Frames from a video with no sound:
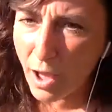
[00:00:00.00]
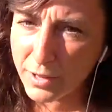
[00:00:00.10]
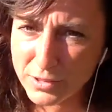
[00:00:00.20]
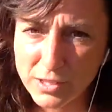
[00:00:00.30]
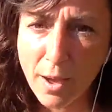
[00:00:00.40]

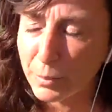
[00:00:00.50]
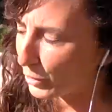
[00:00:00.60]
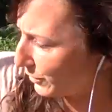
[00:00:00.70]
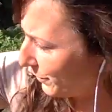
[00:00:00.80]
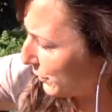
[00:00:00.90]

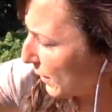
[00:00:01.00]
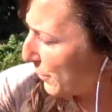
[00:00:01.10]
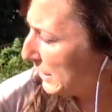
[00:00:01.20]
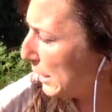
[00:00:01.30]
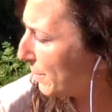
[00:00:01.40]
double. So I would
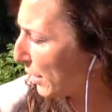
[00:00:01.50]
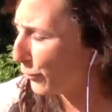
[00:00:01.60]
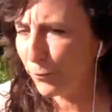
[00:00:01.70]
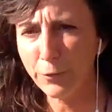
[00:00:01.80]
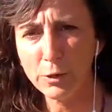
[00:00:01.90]
need about 1
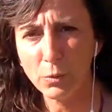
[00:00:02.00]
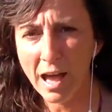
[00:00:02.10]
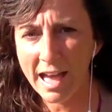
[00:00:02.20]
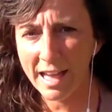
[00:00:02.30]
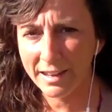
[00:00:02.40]
foot
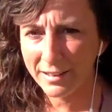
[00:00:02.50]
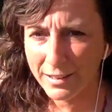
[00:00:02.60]
wide